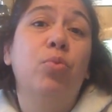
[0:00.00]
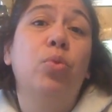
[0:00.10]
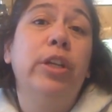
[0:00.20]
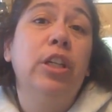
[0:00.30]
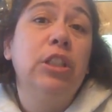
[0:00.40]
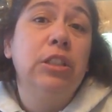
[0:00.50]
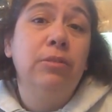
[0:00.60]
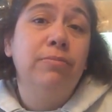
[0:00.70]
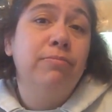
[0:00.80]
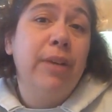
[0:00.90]

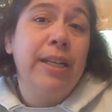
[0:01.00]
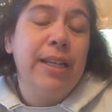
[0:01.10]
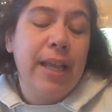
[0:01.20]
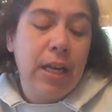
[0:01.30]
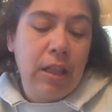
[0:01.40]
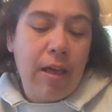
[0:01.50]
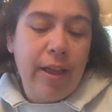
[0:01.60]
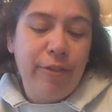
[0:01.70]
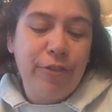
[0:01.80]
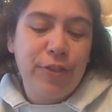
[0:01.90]
real mundane
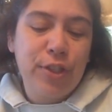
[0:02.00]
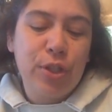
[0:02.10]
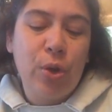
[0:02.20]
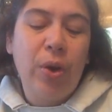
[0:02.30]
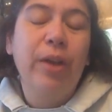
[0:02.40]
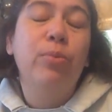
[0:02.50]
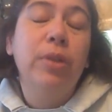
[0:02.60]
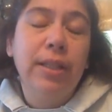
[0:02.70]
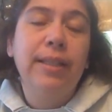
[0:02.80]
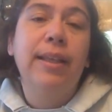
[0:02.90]
life, so I
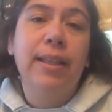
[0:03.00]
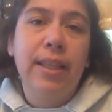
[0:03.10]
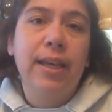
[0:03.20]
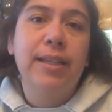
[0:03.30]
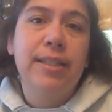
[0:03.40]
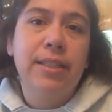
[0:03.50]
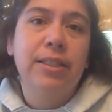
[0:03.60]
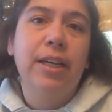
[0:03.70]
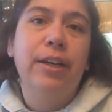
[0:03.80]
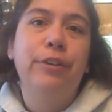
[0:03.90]
really like the
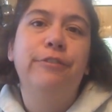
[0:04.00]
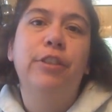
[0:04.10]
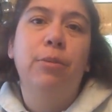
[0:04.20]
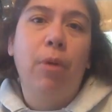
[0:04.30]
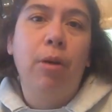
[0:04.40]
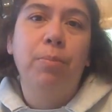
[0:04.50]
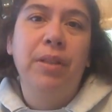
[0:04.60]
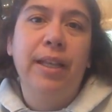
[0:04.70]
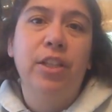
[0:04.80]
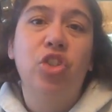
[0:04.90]
idea of the mom
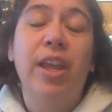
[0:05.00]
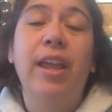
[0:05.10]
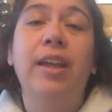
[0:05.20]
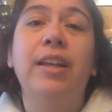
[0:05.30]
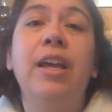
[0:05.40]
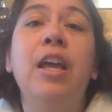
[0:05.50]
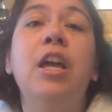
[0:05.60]
pledge and